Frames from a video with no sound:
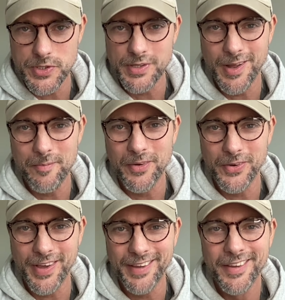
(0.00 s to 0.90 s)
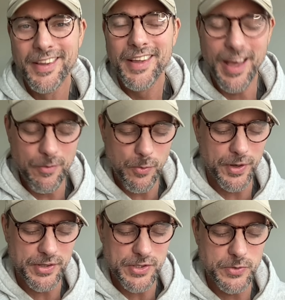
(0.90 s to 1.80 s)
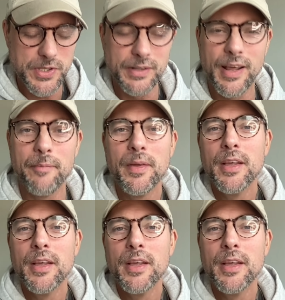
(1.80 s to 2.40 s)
them, okay? Everyone is using them,